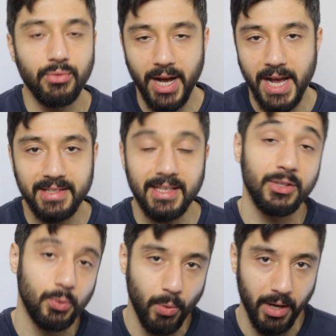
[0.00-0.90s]
riots
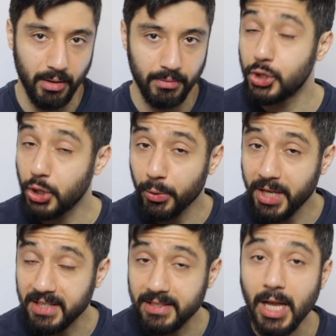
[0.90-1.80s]
as well, which
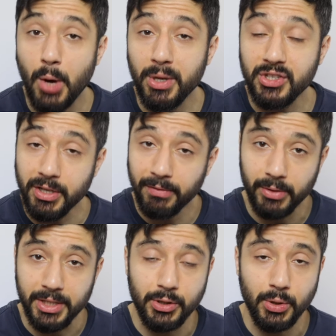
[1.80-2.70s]
showcases how much
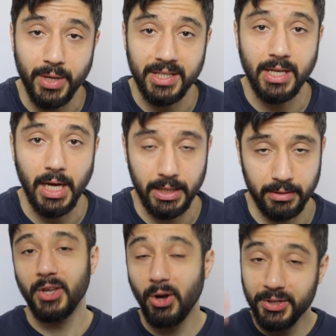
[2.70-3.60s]
influence U S
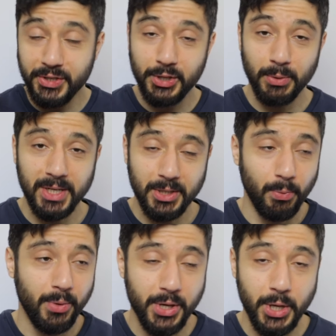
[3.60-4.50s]
got. The whole
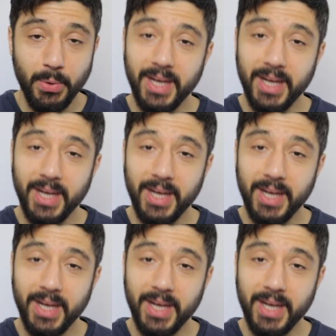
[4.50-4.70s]
situation with the